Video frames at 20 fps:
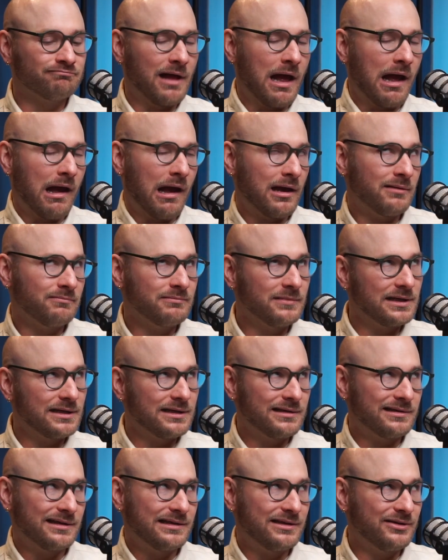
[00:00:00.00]
I'm
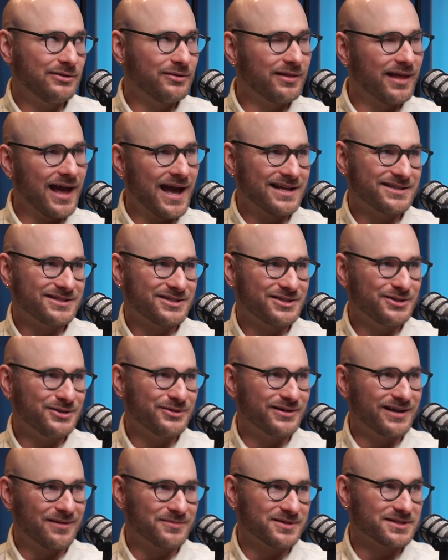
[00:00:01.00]
going to do that too,
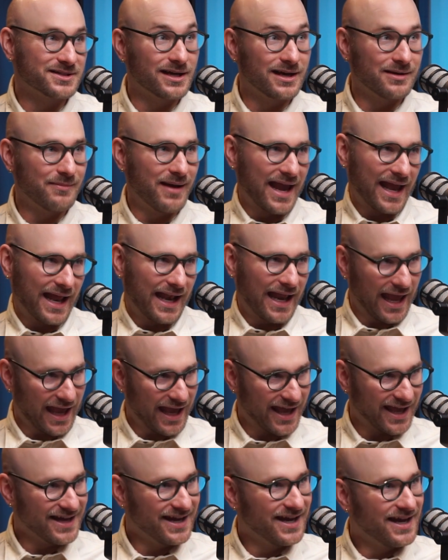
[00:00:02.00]
and I'm just going to make it
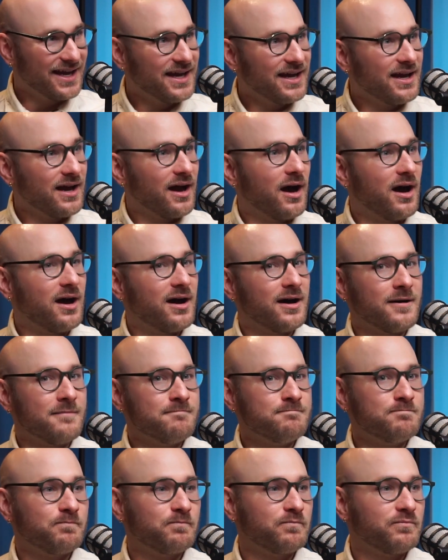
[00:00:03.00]
gay.
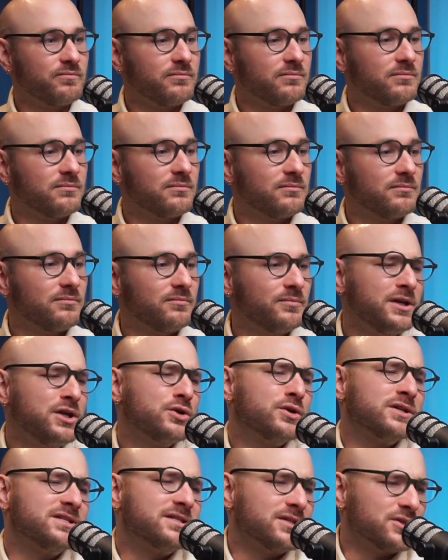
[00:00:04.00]
Um, but you
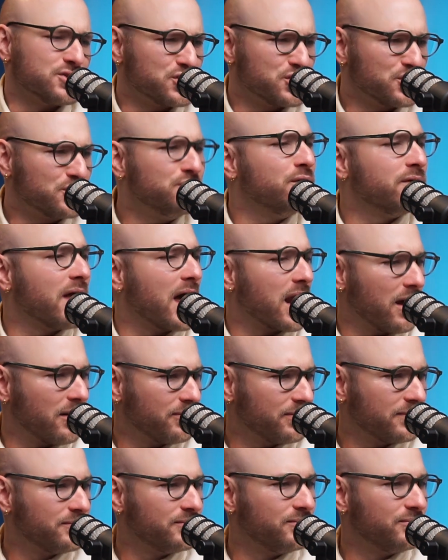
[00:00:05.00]
could still screw that
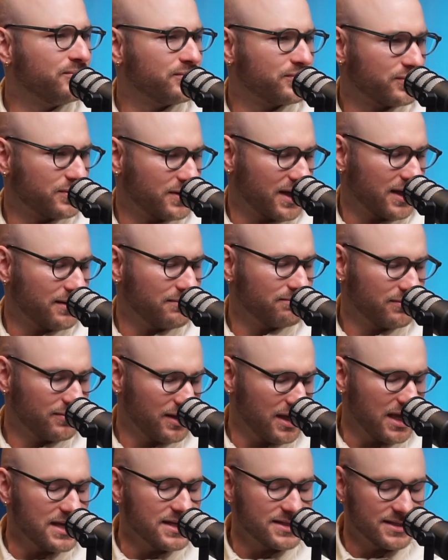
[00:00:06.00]
up pretty
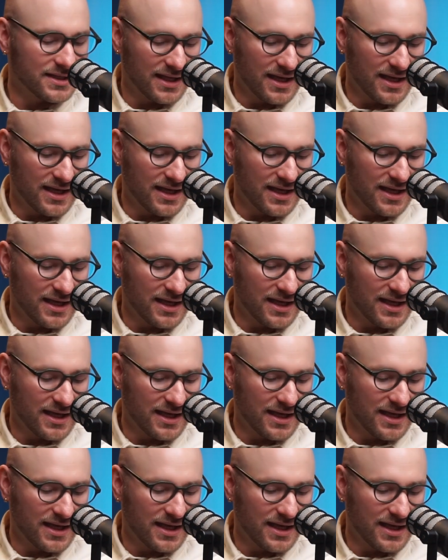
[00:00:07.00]
yeah, easily.